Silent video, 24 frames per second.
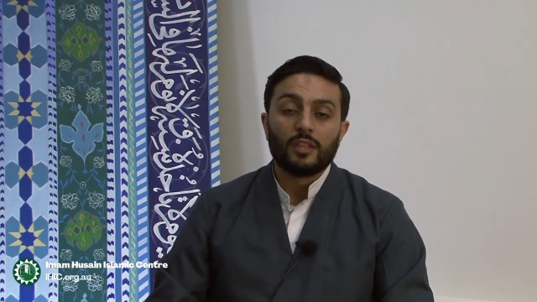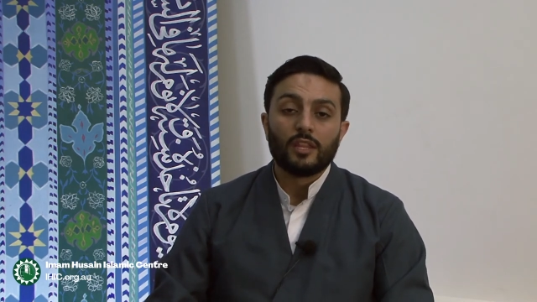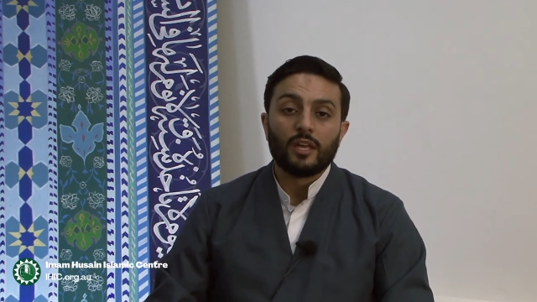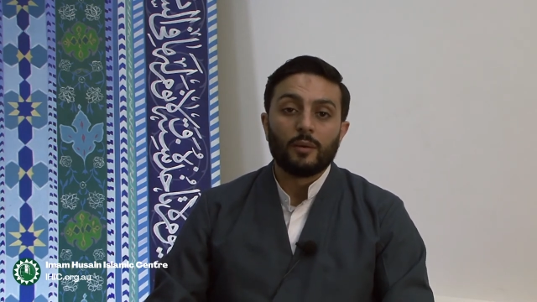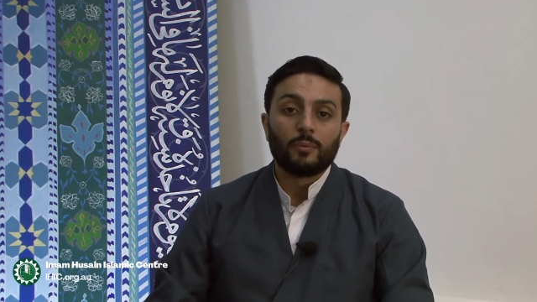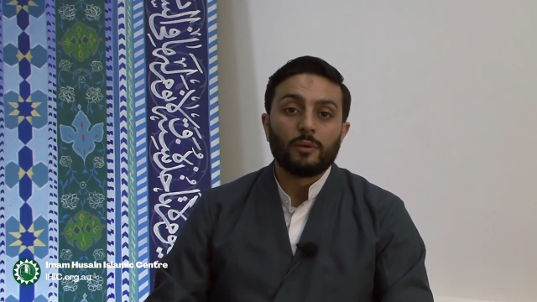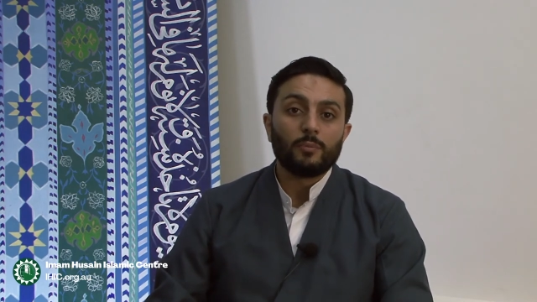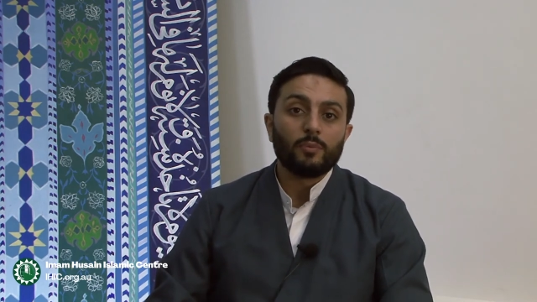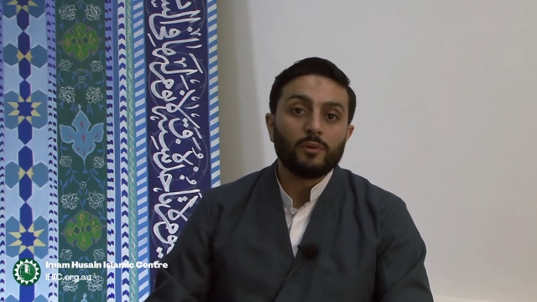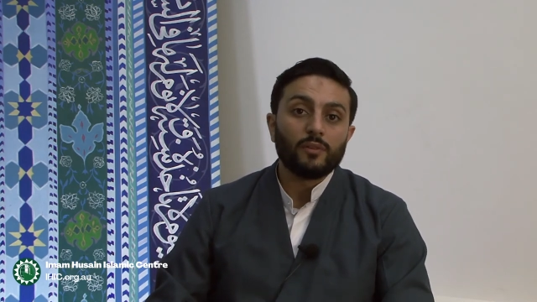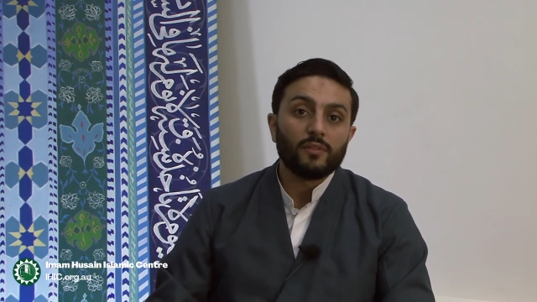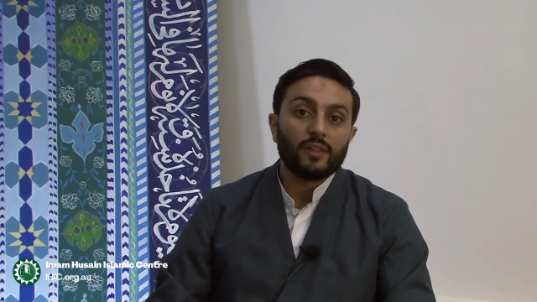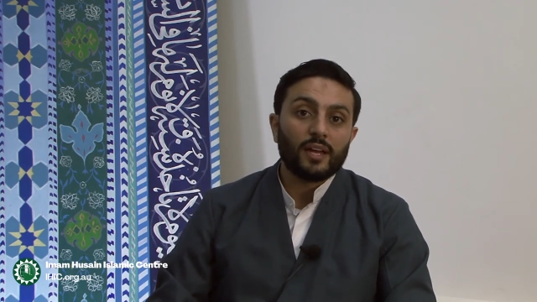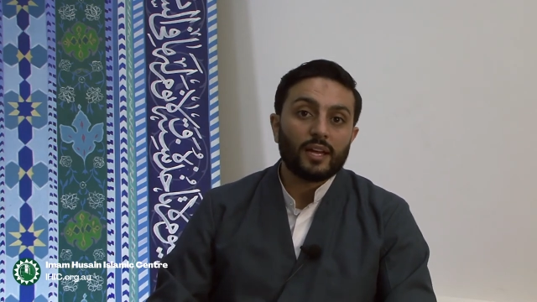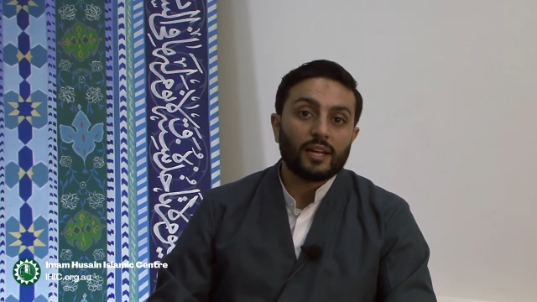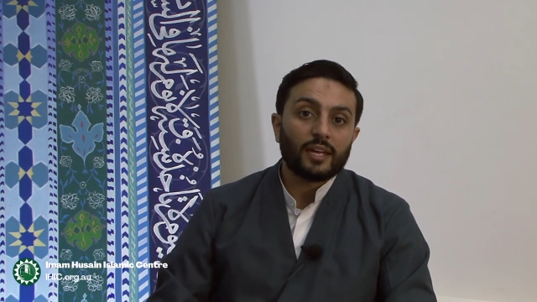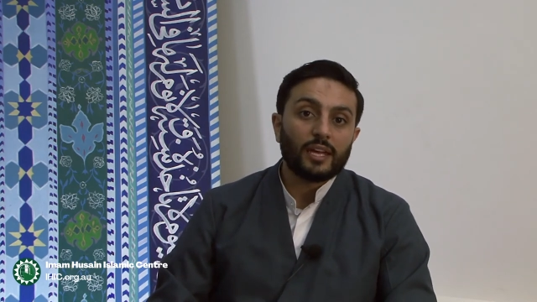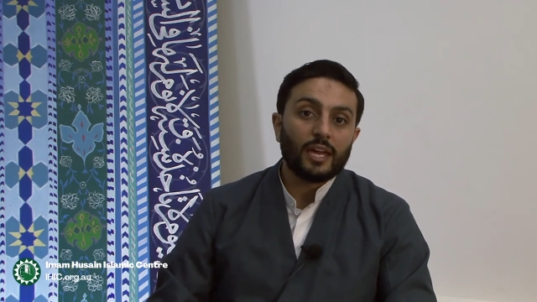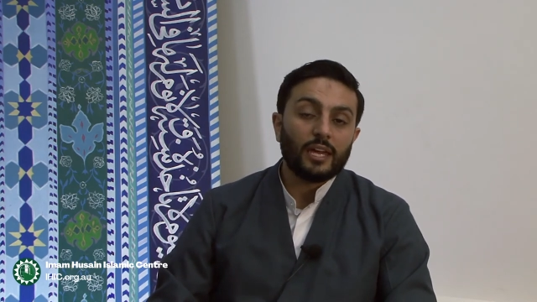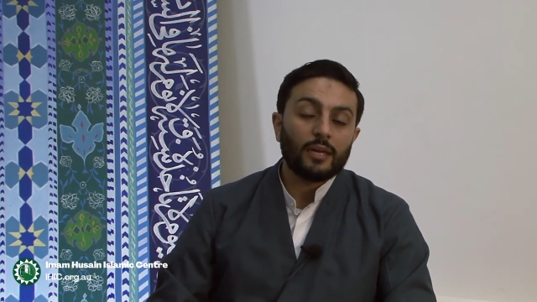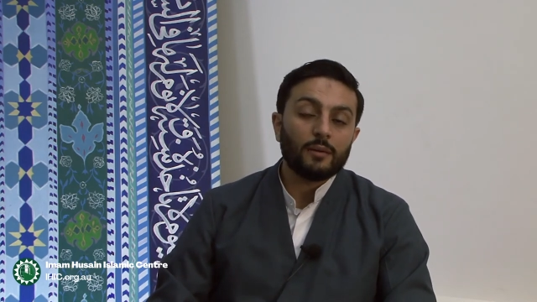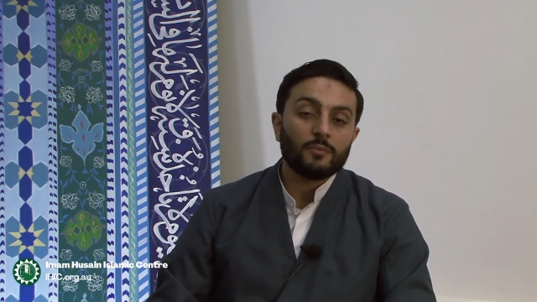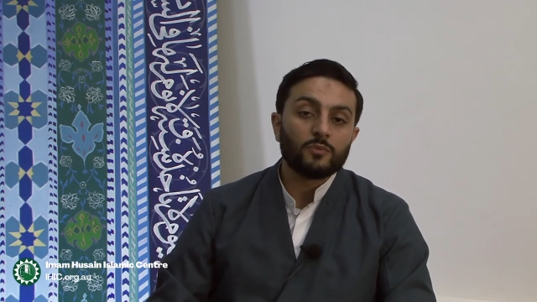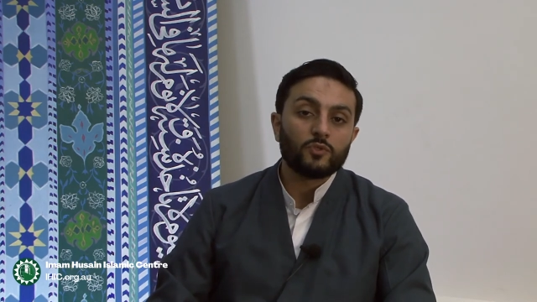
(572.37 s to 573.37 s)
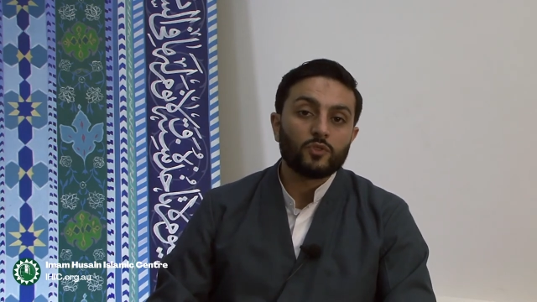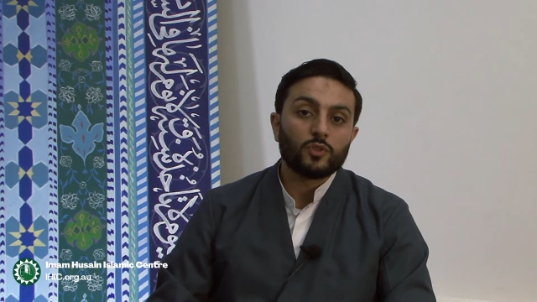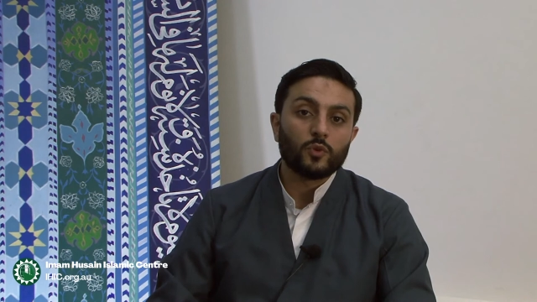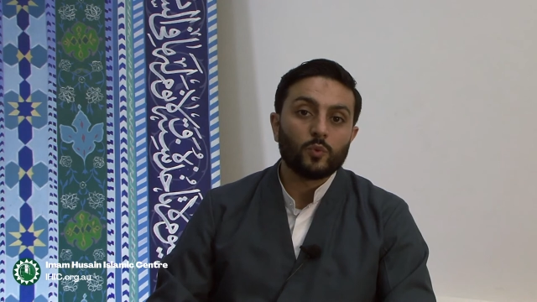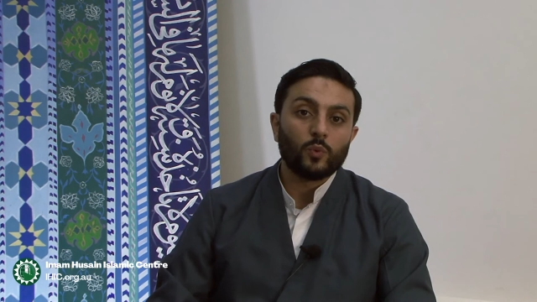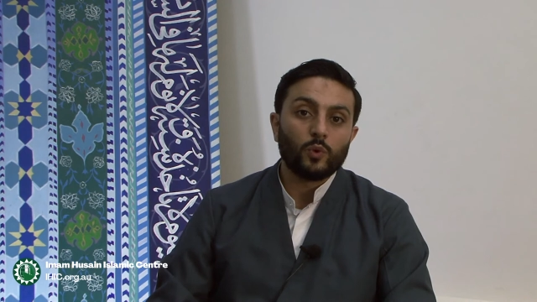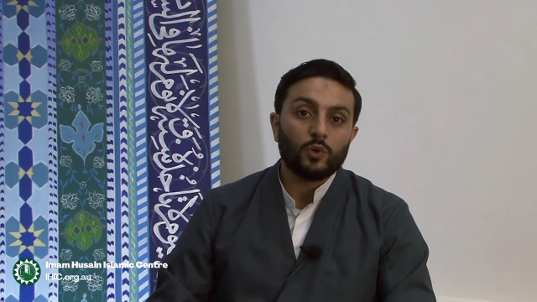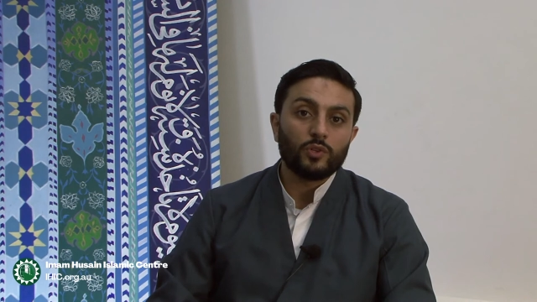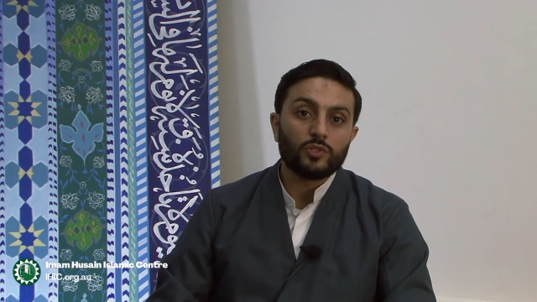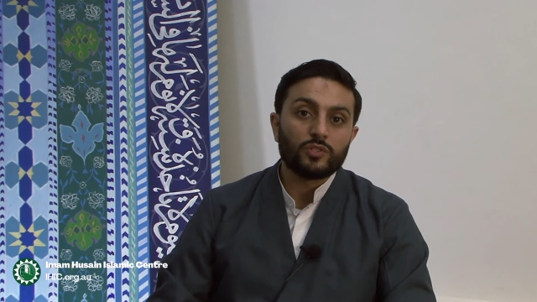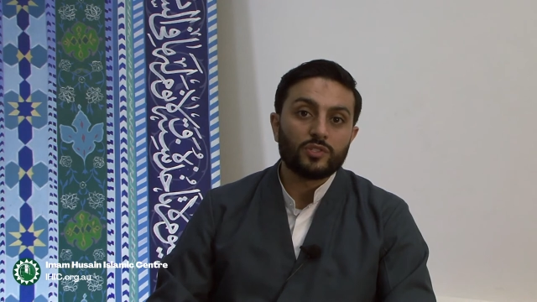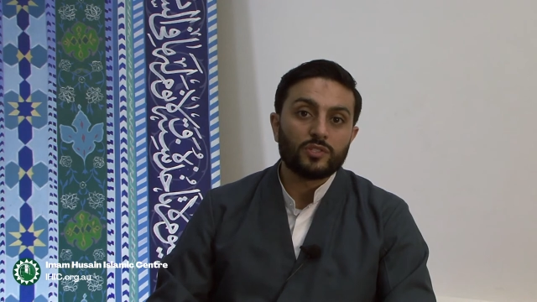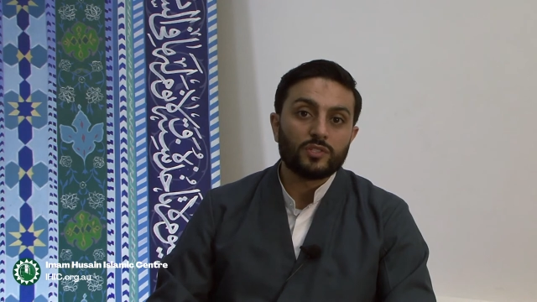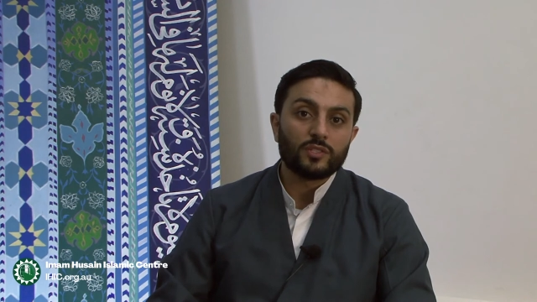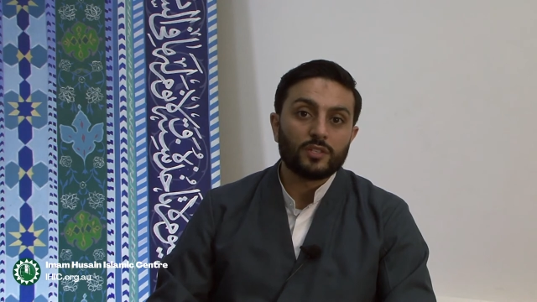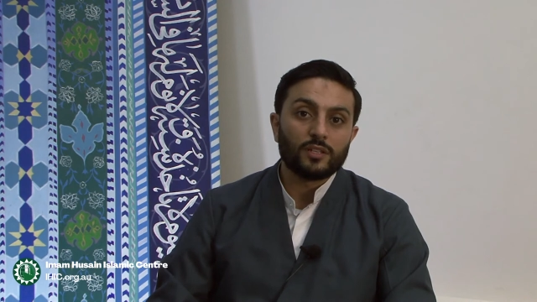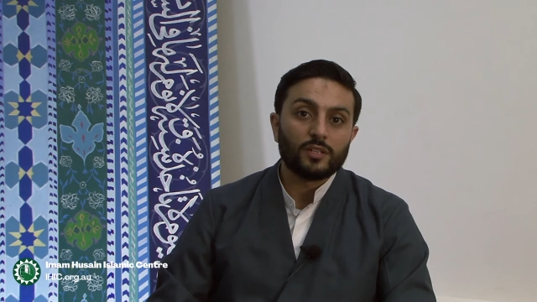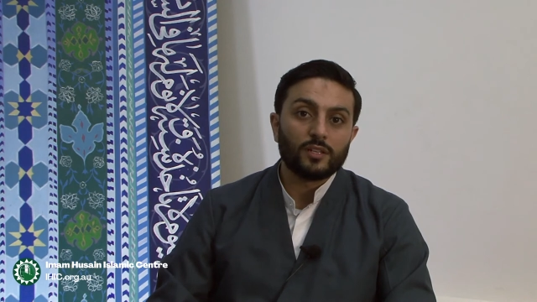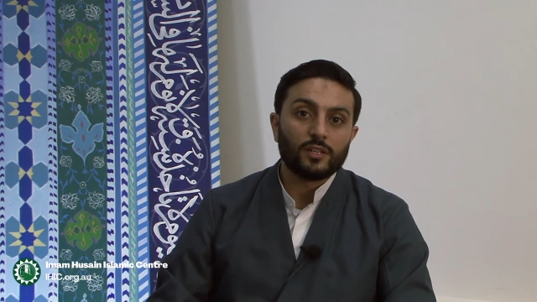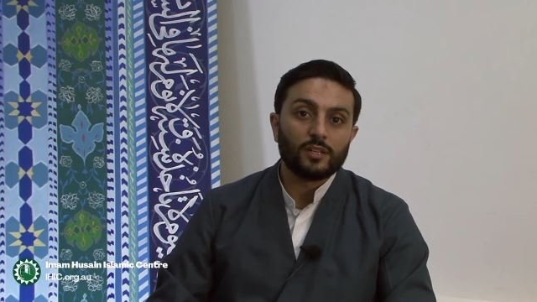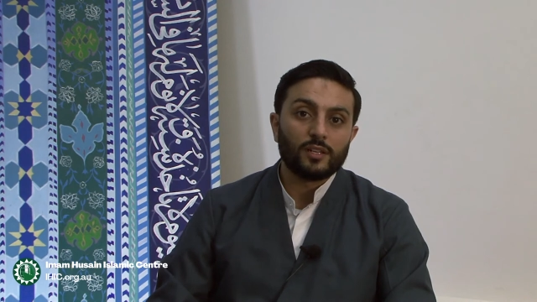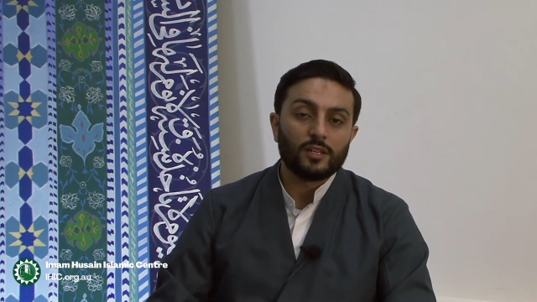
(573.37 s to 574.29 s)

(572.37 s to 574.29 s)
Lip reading: the people that came towards